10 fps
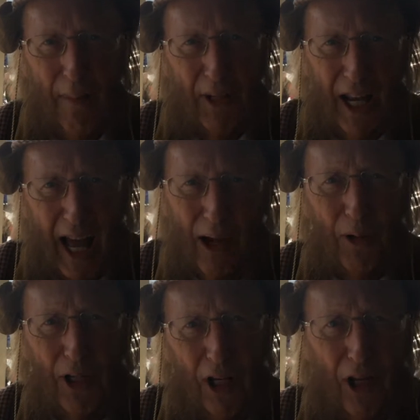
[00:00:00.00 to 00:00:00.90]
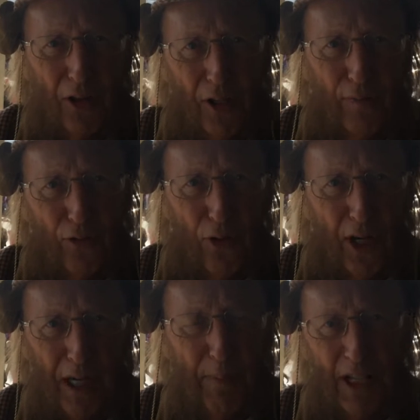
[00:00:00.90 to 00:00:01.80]
But how on earth can
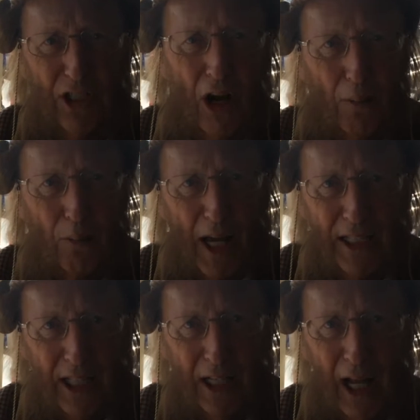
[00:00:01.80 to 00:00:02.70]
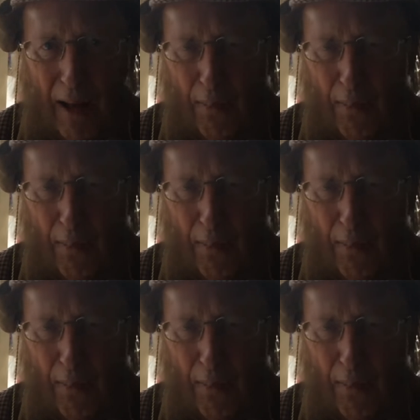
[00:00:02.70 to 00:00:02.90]
Faugheen be top rated